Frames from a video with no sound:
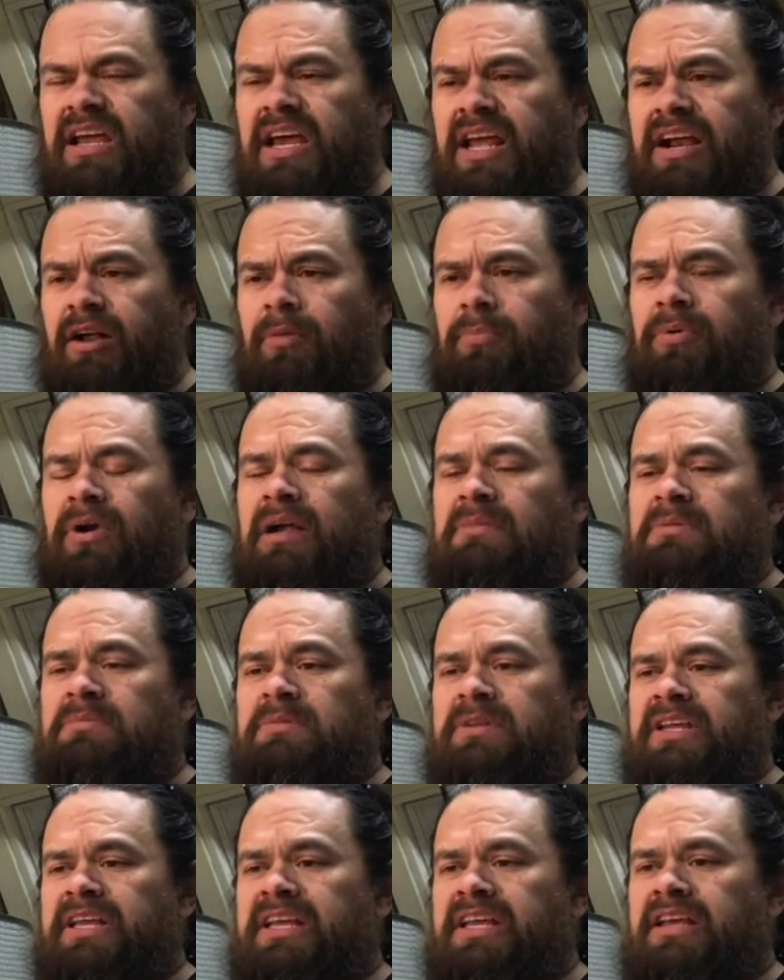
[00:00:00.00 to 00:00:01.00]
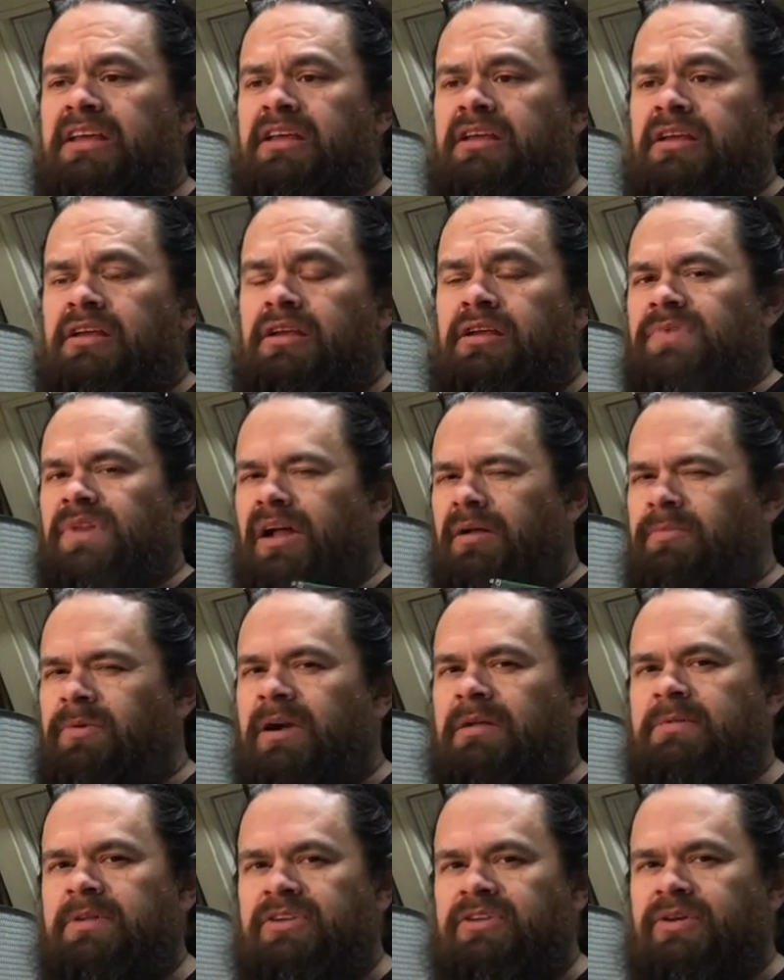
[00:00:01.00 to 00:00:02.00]
and I'll probably I'll
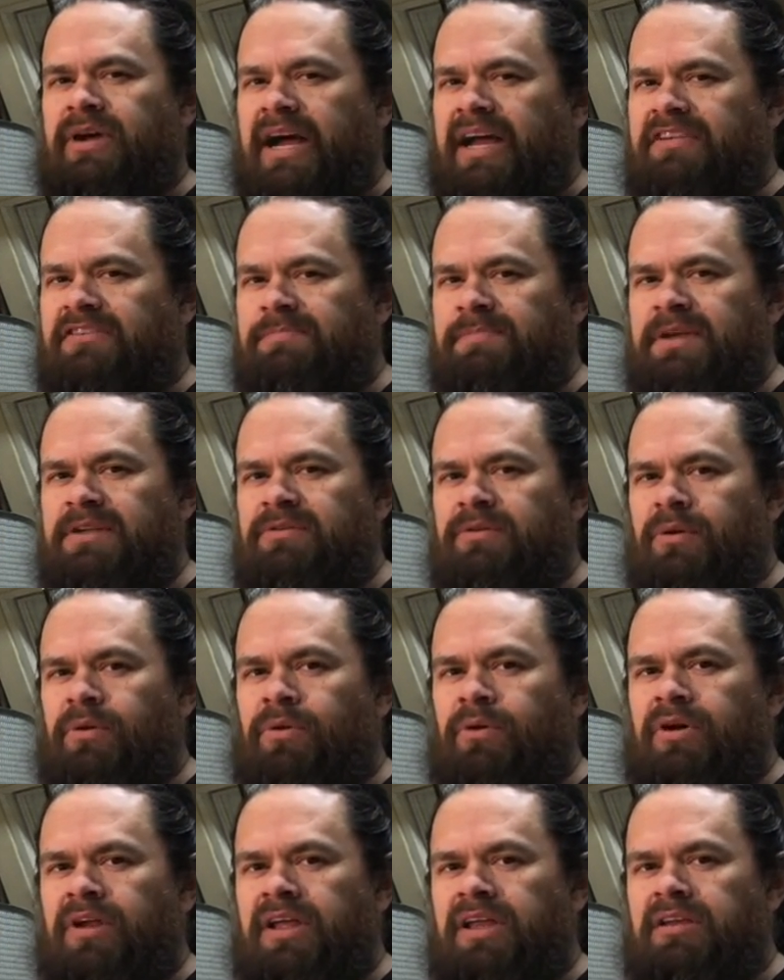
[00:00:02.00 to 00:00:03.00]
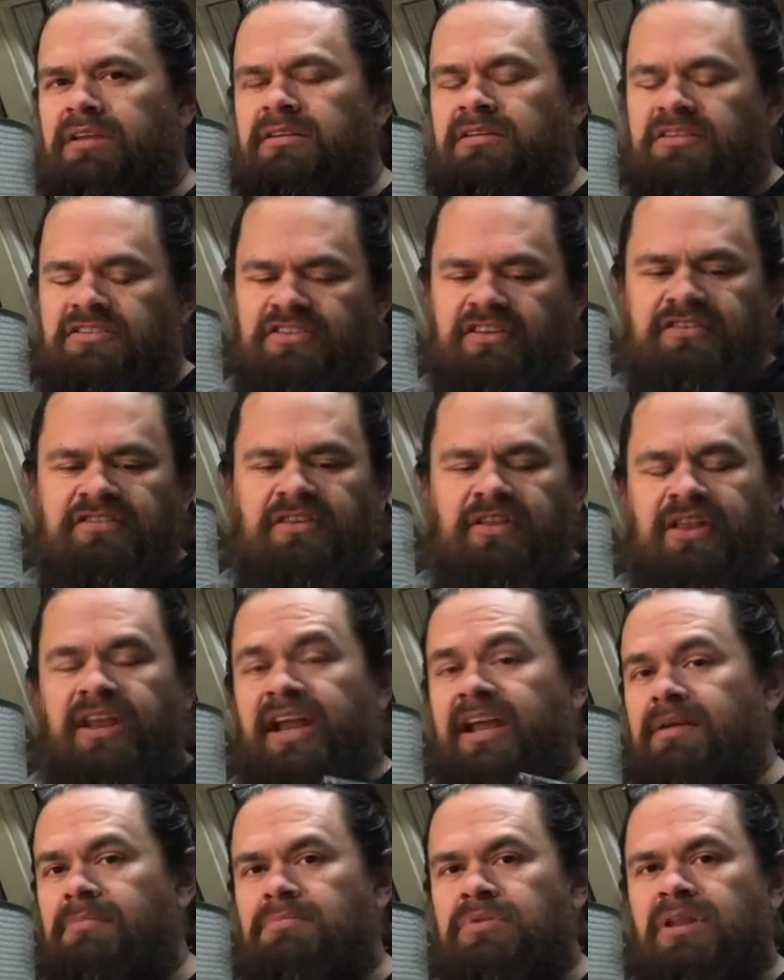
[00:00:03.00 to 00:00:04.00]
probably do high-speed recording just so that
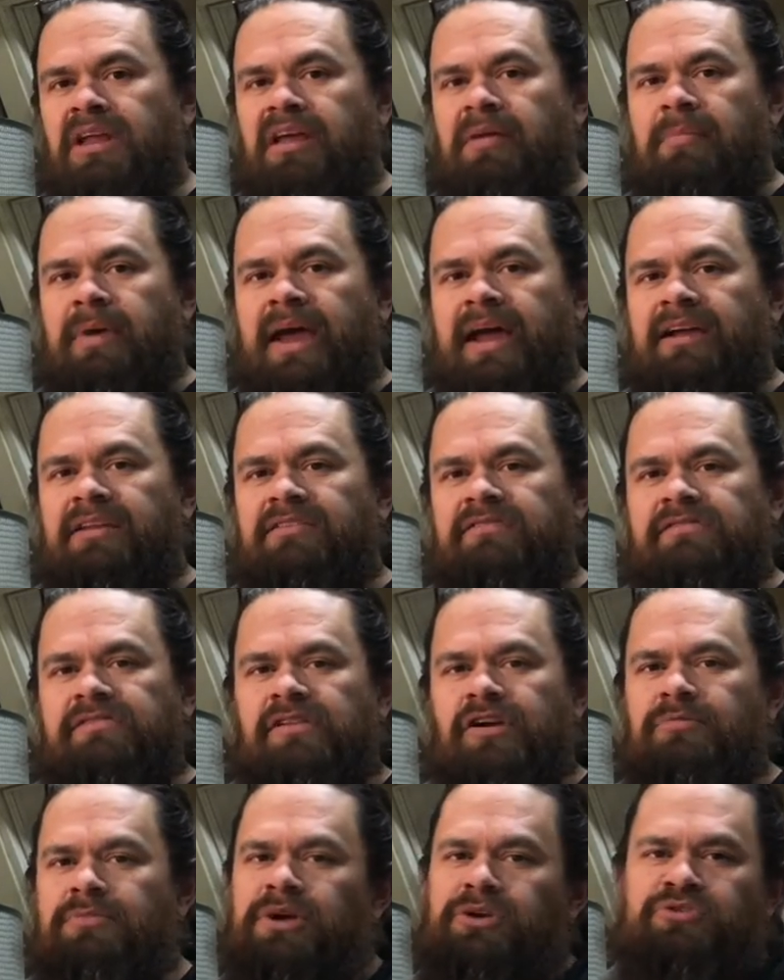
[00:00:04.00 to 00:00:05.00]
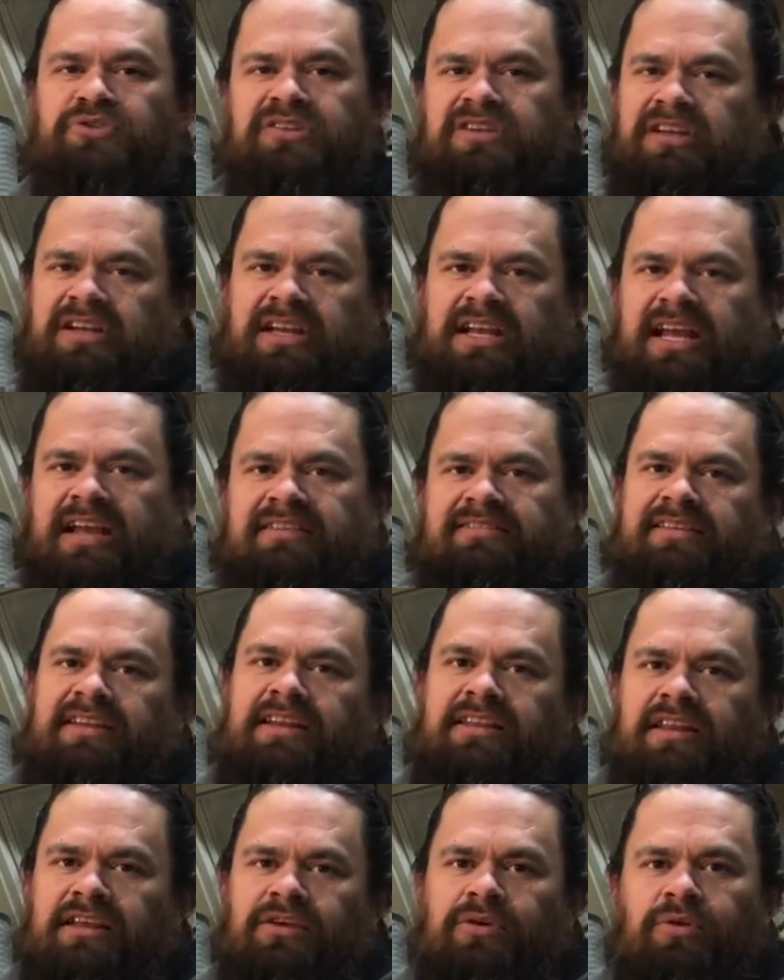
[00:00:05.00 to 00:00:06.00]
I can play it back in slow motion in case
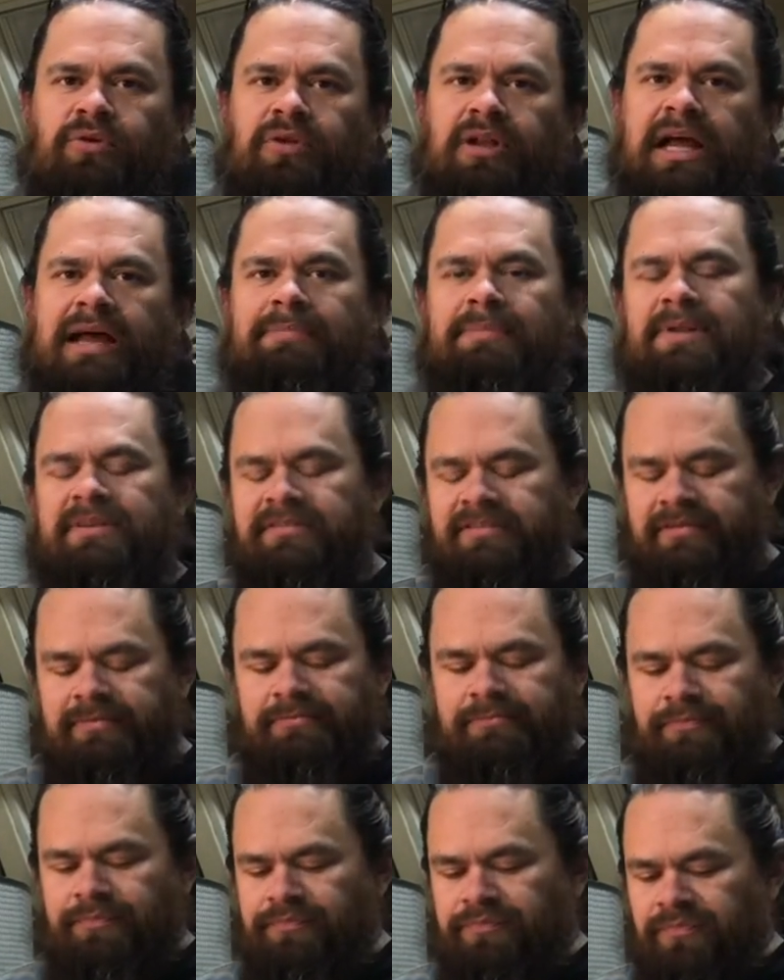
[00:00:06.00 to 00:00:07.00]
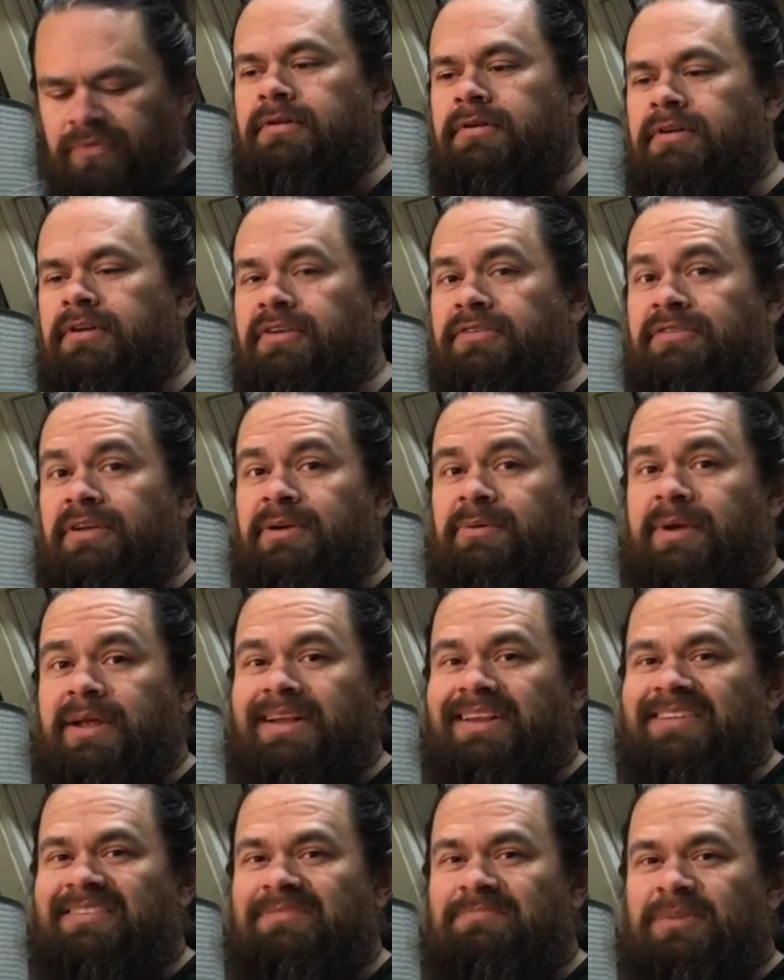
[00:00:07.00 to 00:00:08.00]
anything cool happens so anyway,
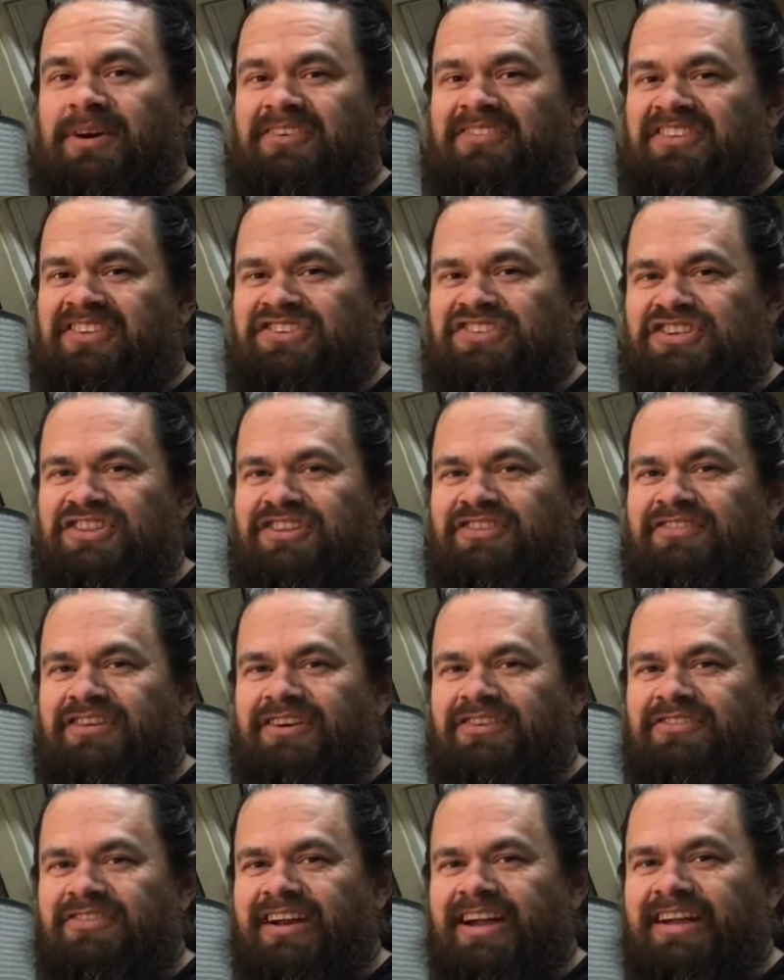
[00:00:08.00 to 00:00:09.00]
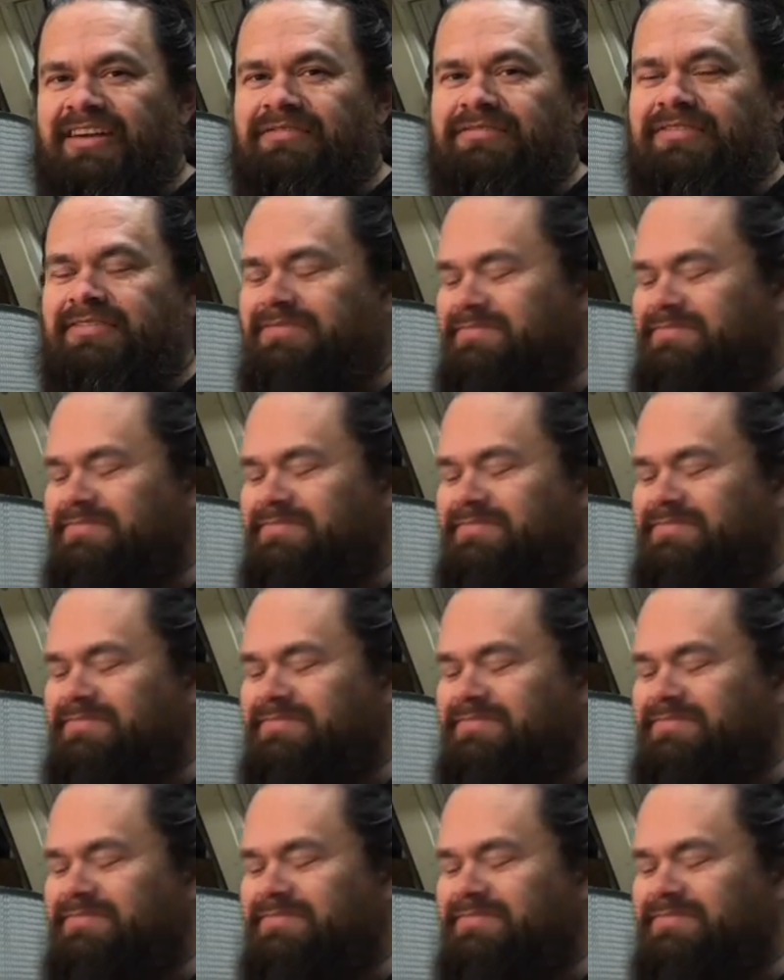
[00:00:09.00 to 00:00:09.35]
let's partition this hard drive.